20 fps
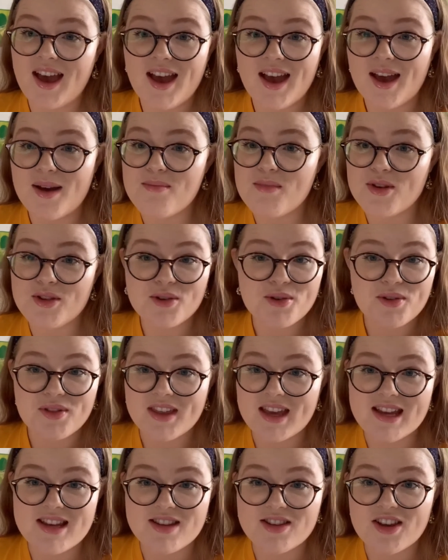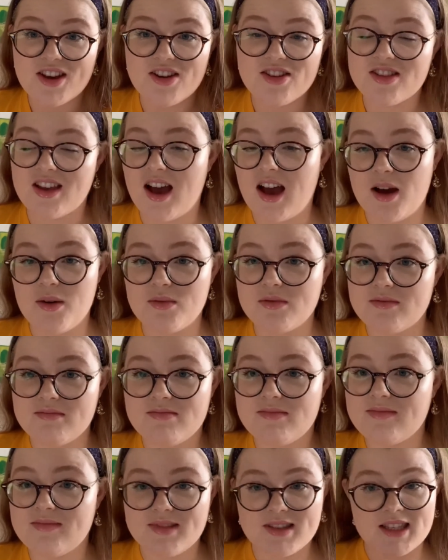musical theatre songs. I will
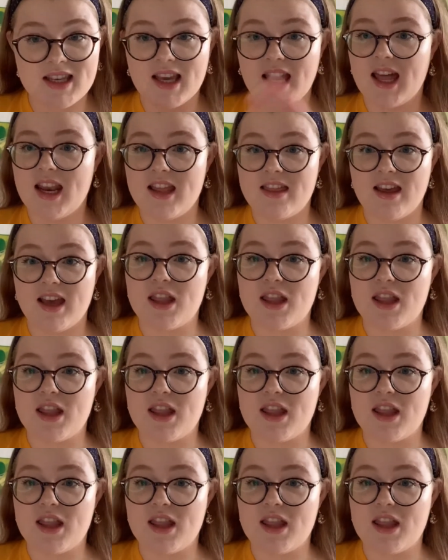sing anything.